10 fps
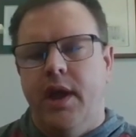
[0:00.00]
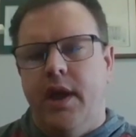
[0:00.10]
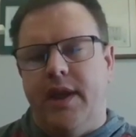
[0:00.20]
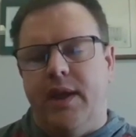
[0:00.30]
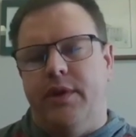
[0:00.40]

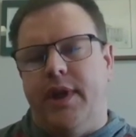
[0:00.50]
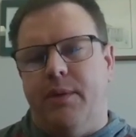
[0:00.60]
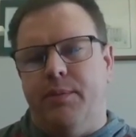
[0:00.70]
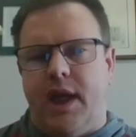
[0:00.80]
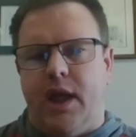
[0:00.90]
they would not
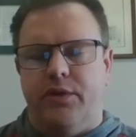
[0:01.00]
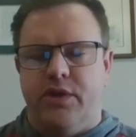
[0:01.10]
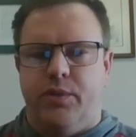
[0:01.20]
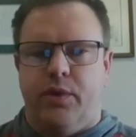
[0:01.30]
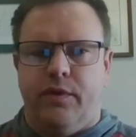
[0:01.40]
be
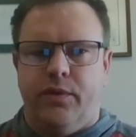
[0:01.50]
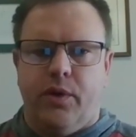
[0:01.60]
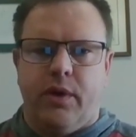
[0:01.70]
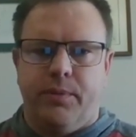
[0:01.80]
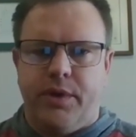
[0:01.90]
eligible
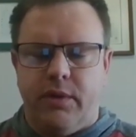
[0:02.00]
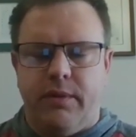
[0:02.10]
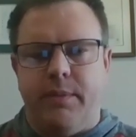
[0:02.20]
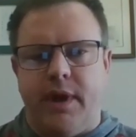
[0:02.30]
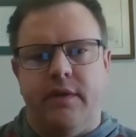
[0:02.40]
for PUA
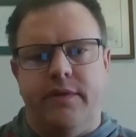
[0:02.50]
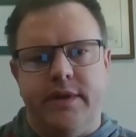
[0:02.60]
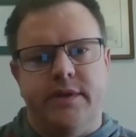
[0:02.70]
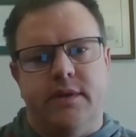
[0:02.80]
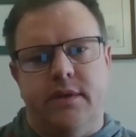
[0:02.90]

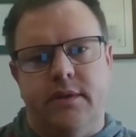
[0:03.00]
benefits.